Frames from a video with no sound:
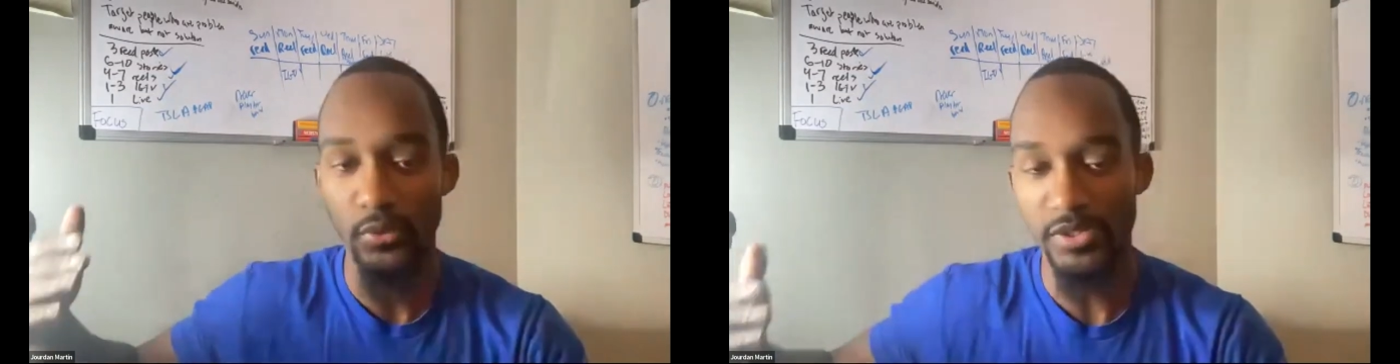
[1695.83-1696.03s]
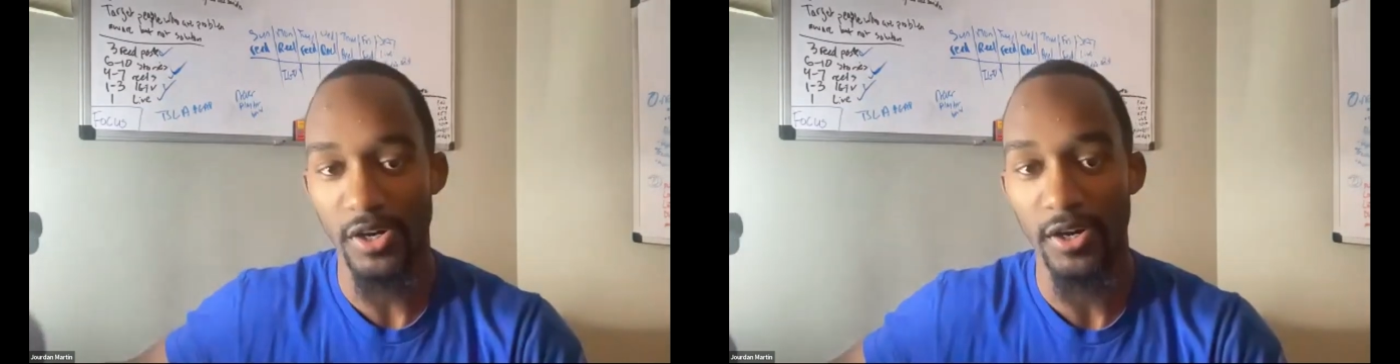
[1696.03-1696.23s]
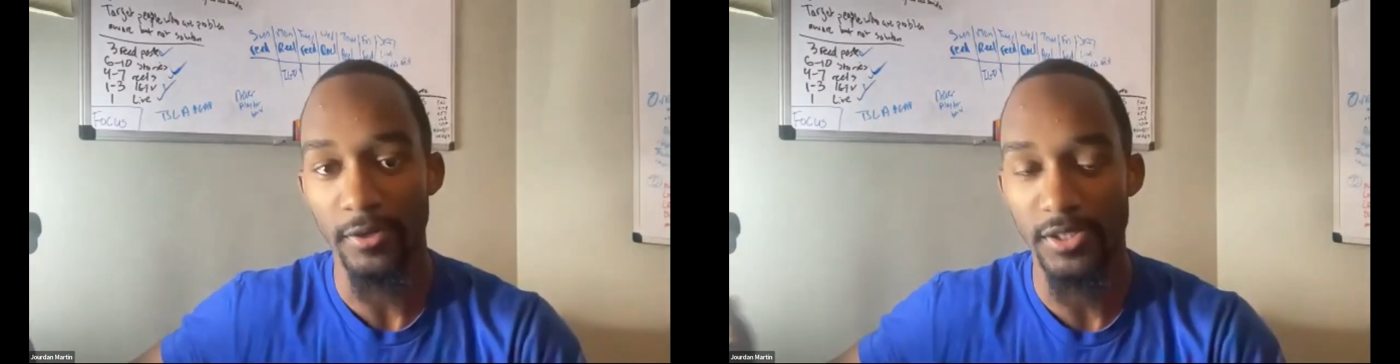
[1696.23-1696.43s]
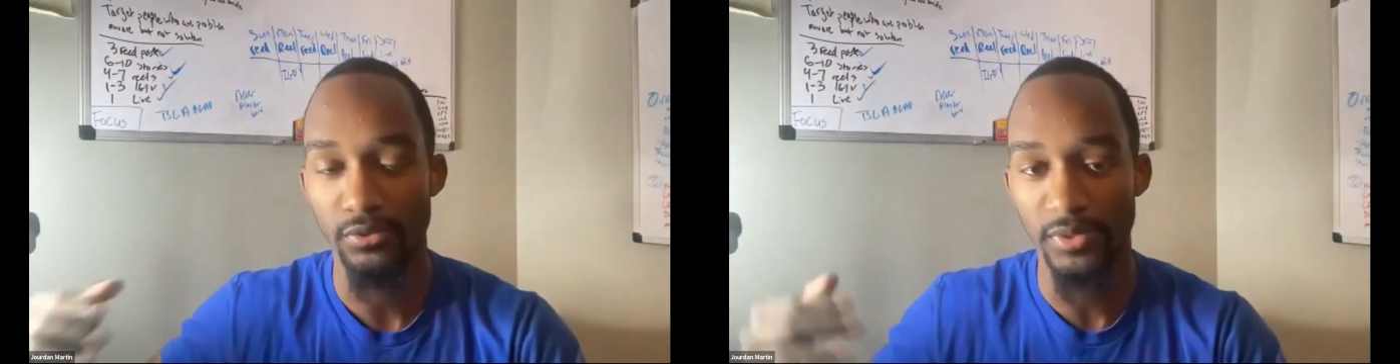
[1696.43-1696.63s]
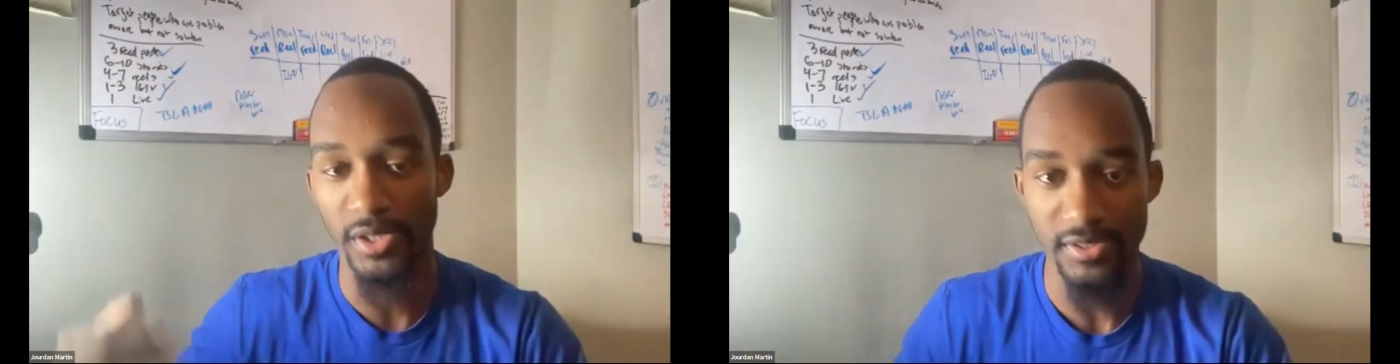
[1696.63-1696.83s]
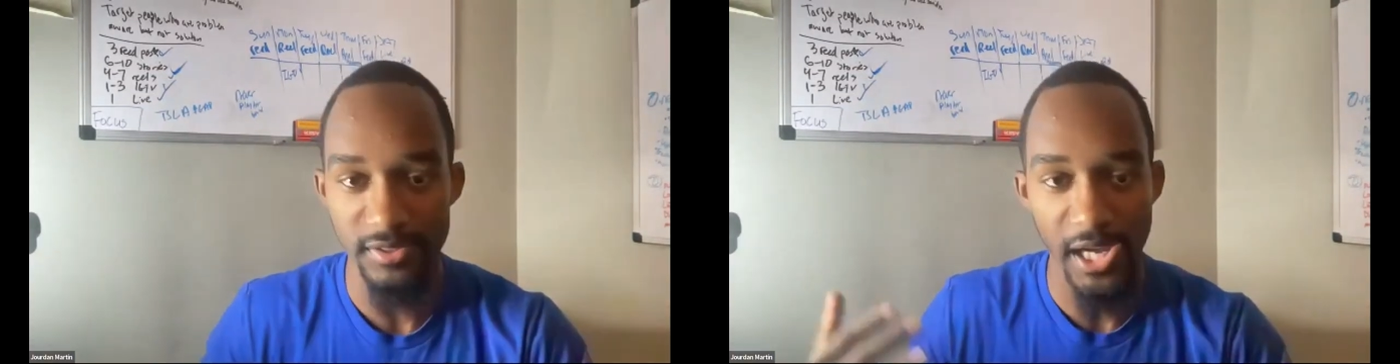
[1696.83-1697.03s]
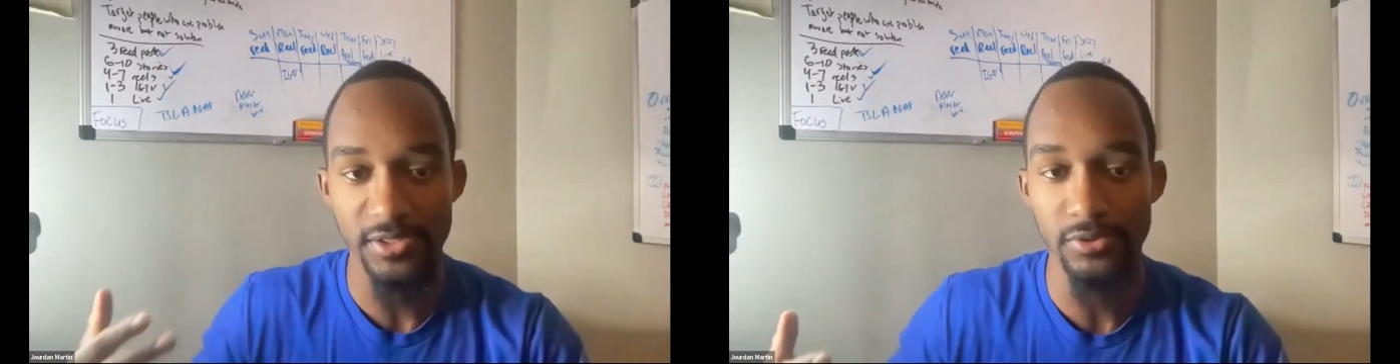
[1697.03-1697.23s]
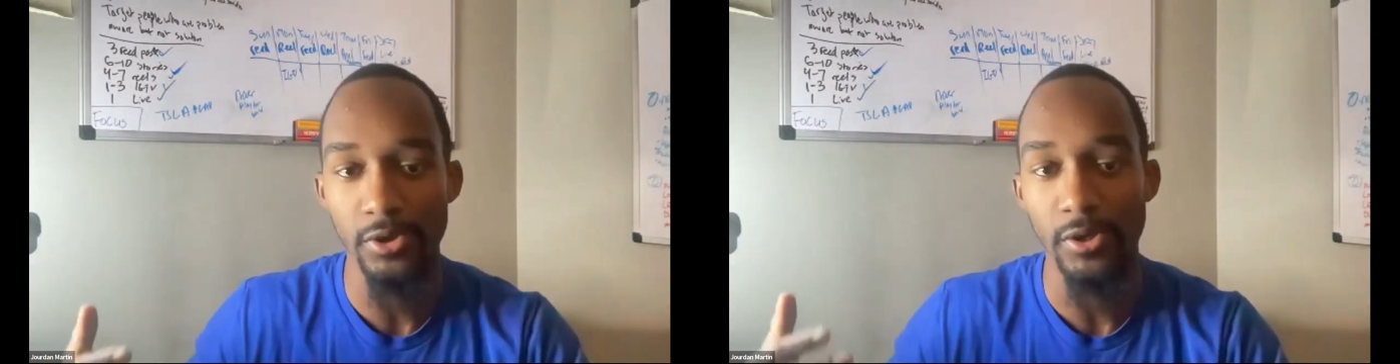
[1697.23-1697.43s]
return because you think the stock
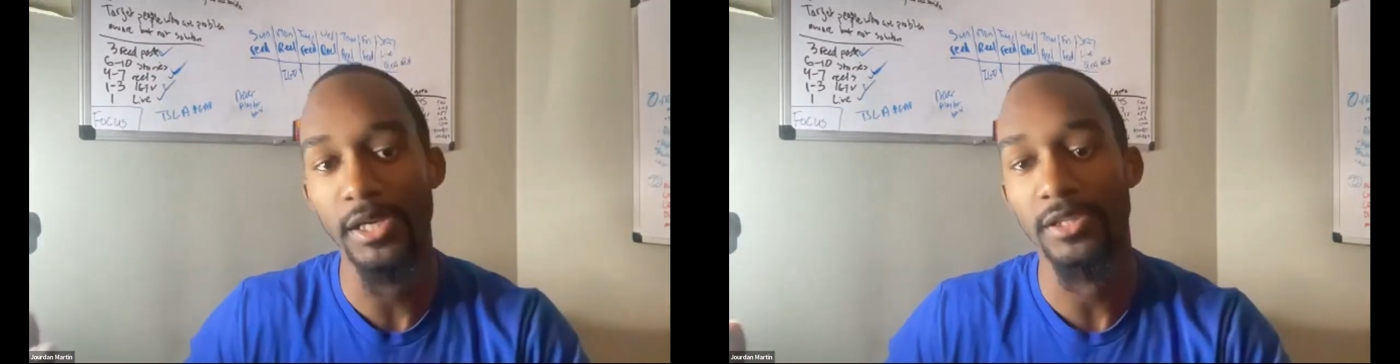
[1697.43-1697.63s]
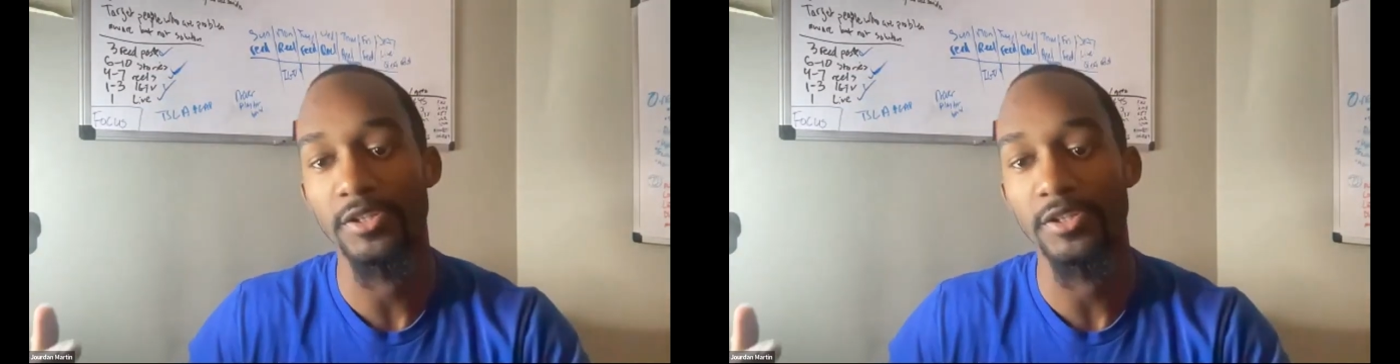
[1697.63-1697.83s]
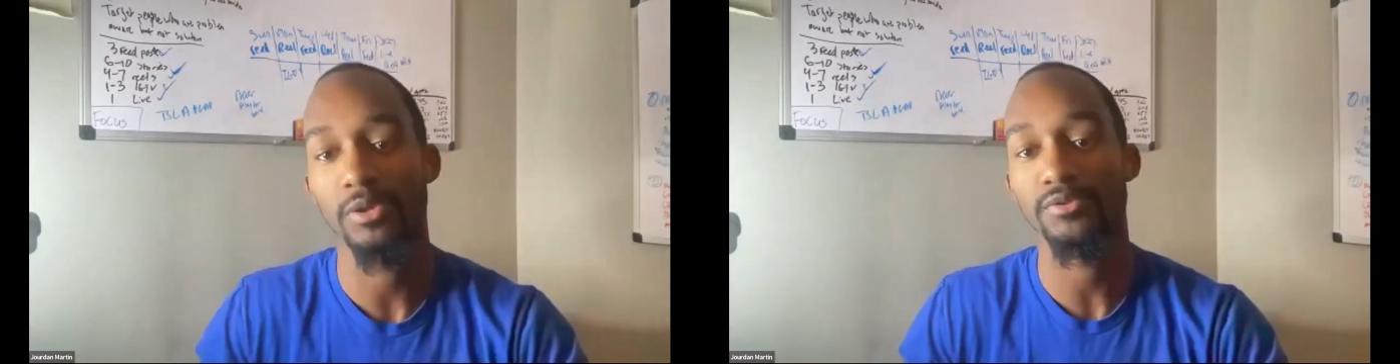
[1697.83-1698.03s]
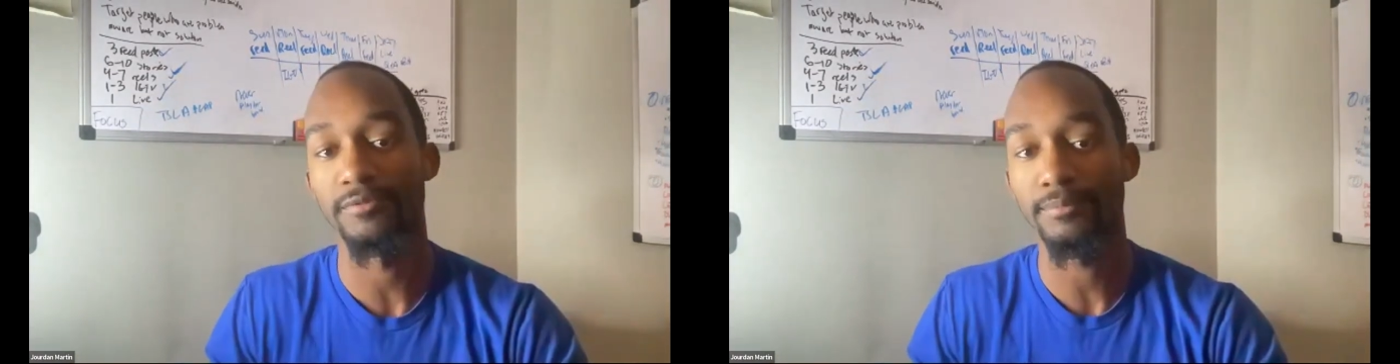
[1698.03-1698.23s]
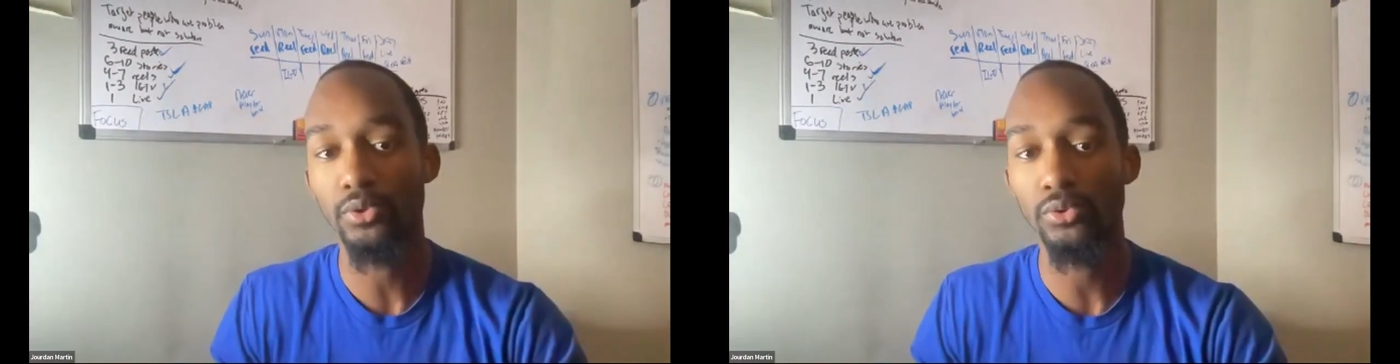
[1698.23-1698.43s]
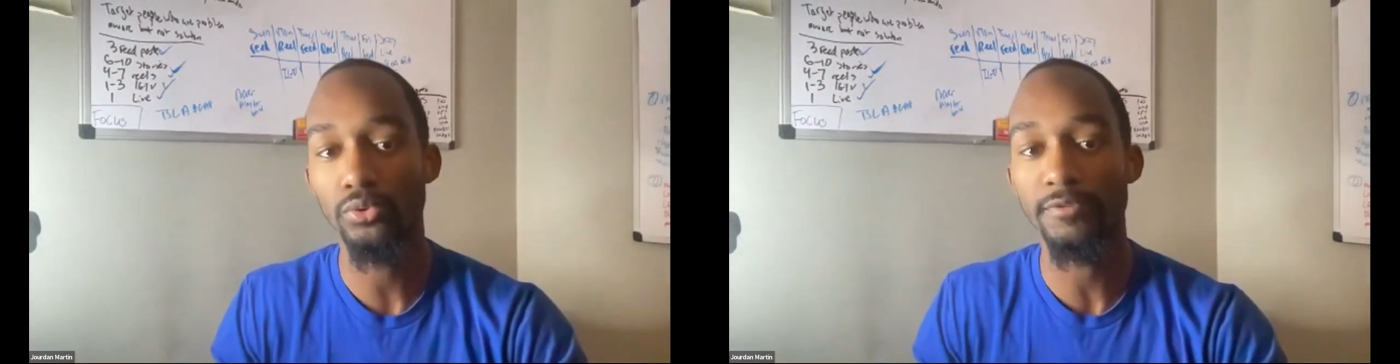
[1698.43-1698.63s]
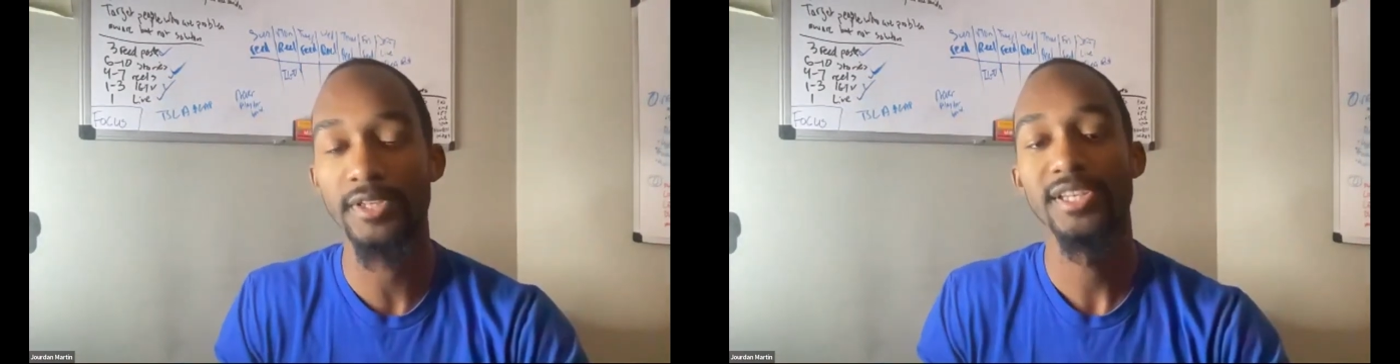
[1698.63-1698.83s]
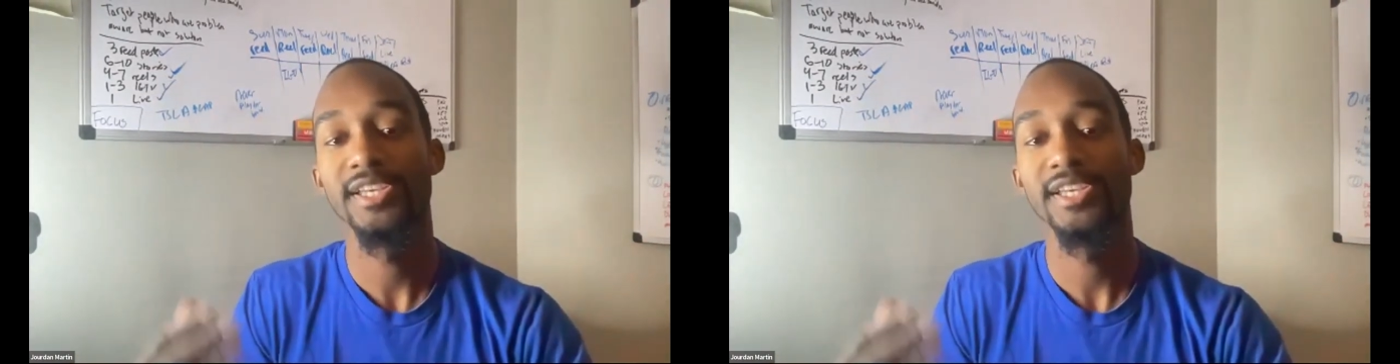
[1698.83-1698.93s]
is going to make an explosive move,